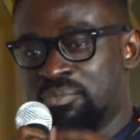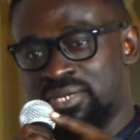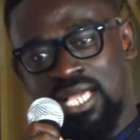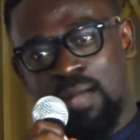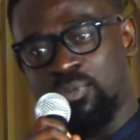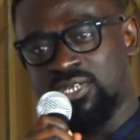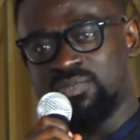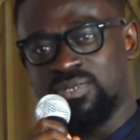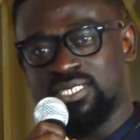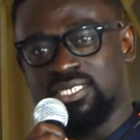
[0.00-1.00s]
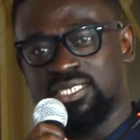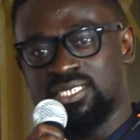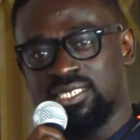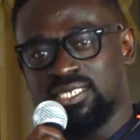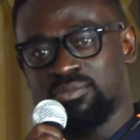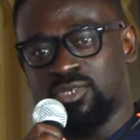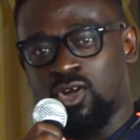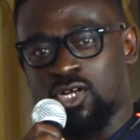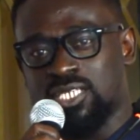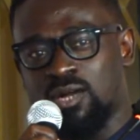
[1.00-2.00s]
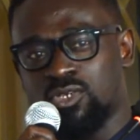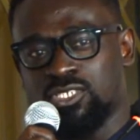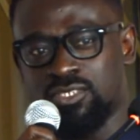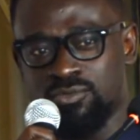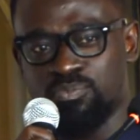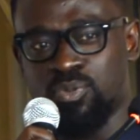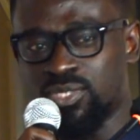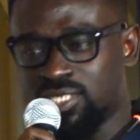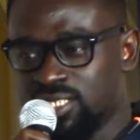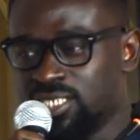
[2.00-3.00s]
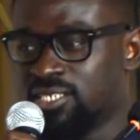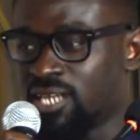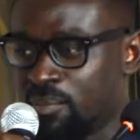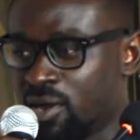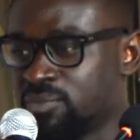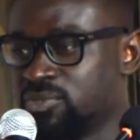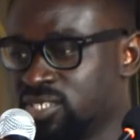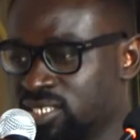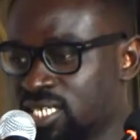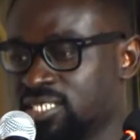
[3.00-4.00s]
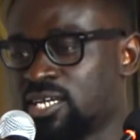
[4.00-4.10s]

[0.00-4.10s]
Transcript: me appointments because I was posting about musicians.